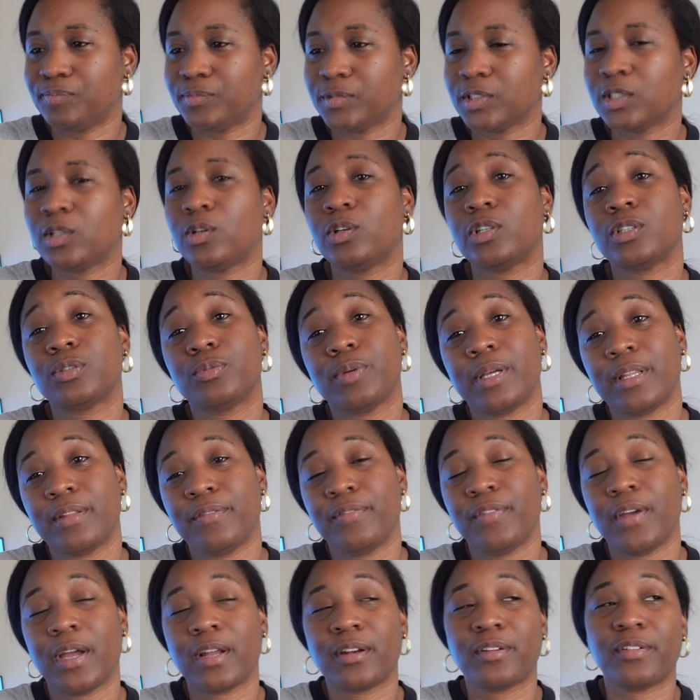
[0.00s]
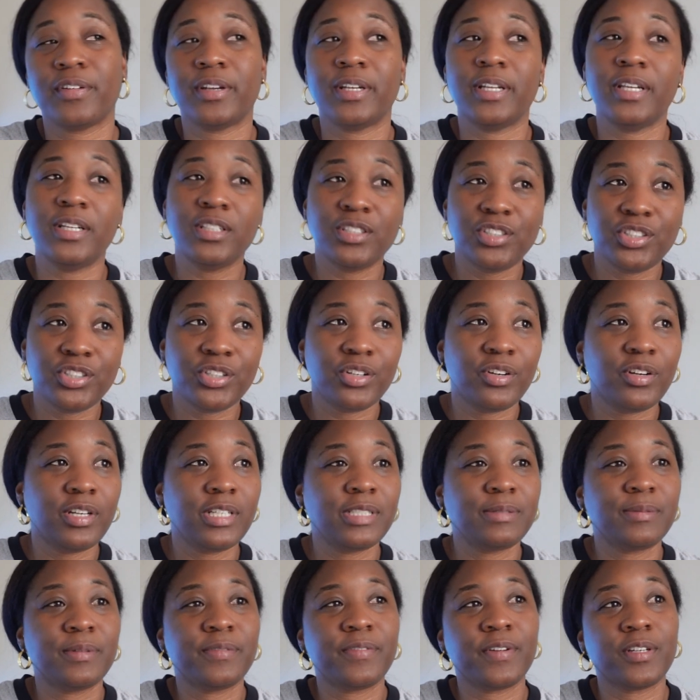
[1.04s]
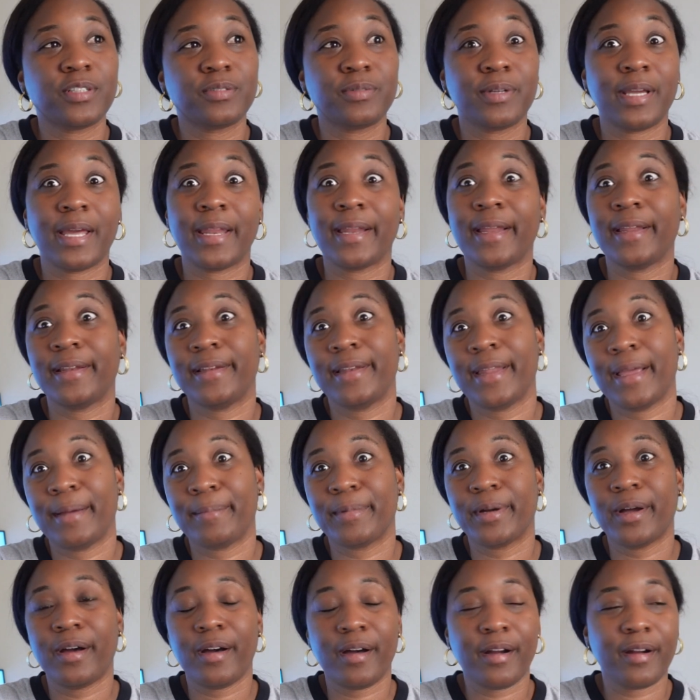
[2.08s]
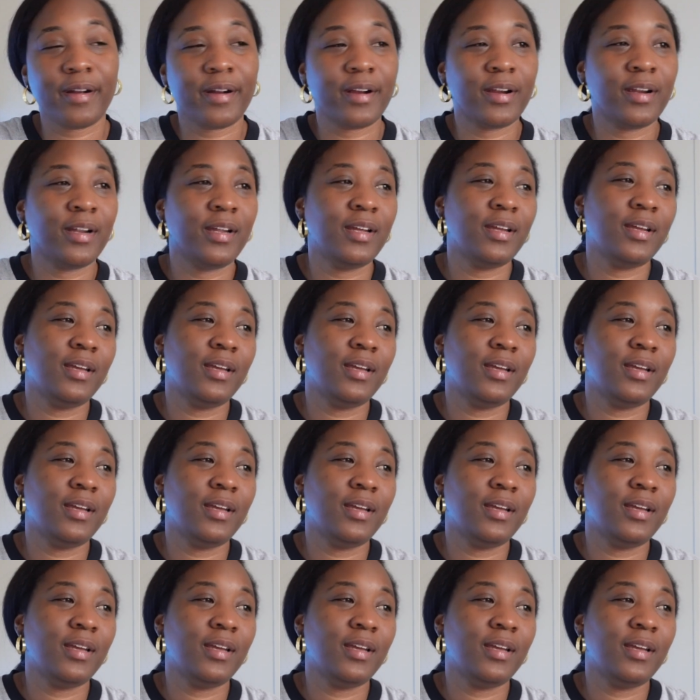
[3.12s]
of course, we have to factor in insurance, but first we got to get a damn car.